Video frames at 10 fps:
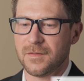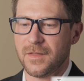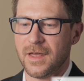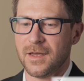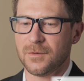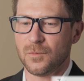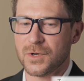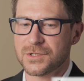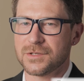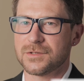that
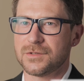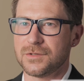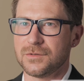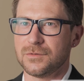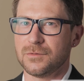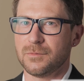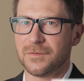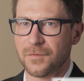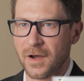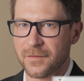wishes to
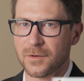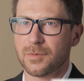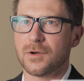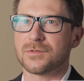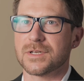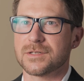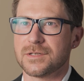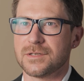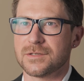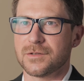refine their
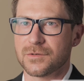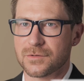processes, their